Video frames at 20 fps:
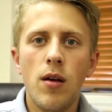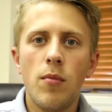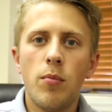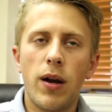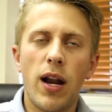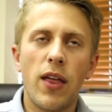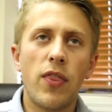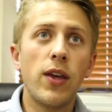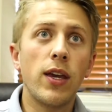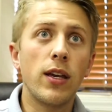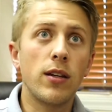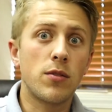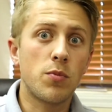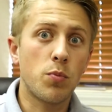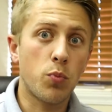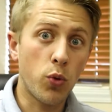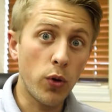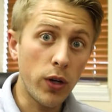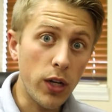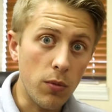But I think it's
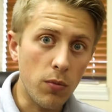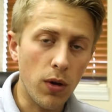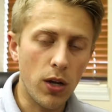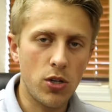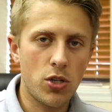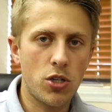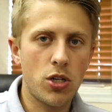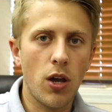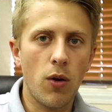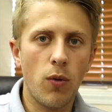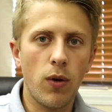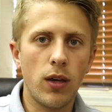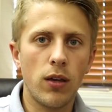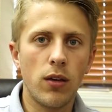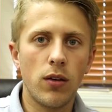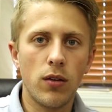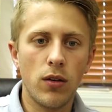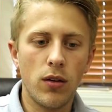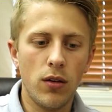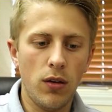pretty much
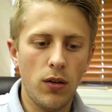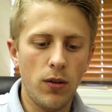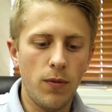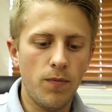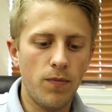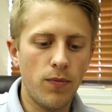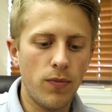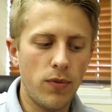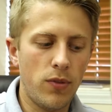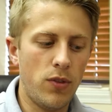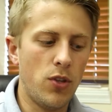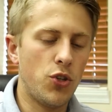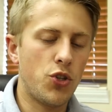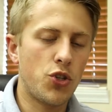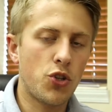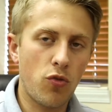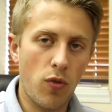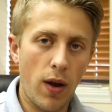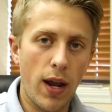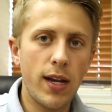showing the
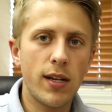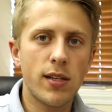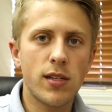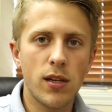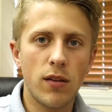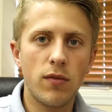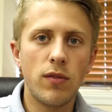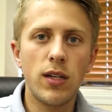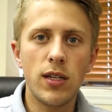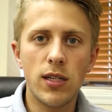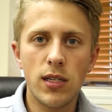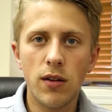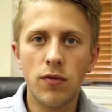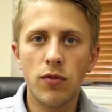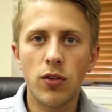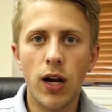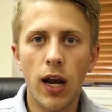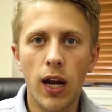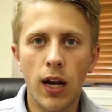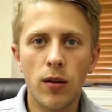traits of these
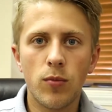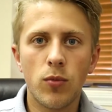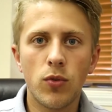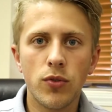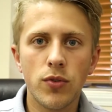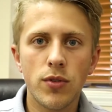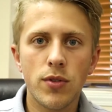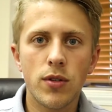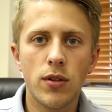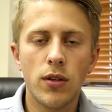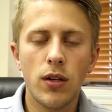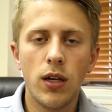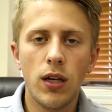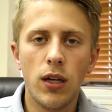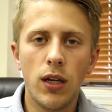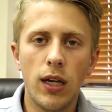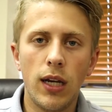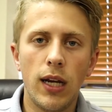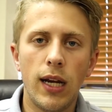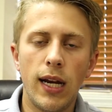different animals
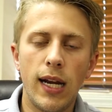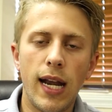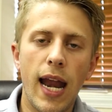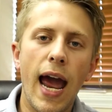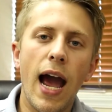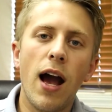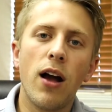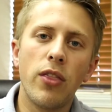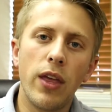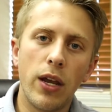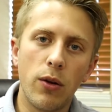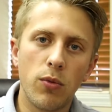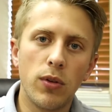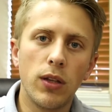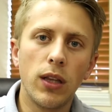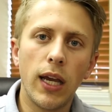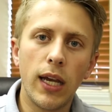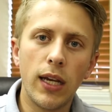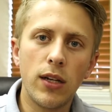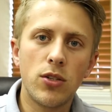and how they
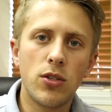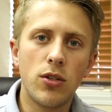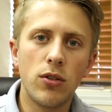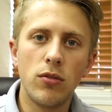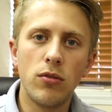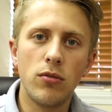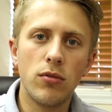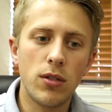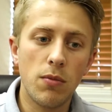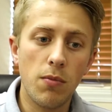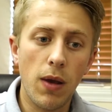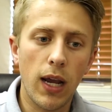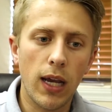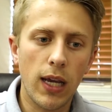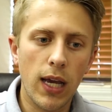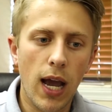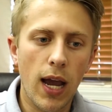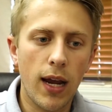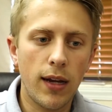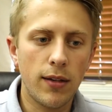relate to
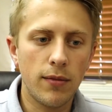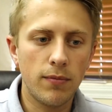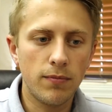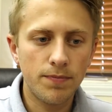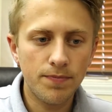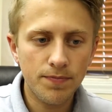mankind.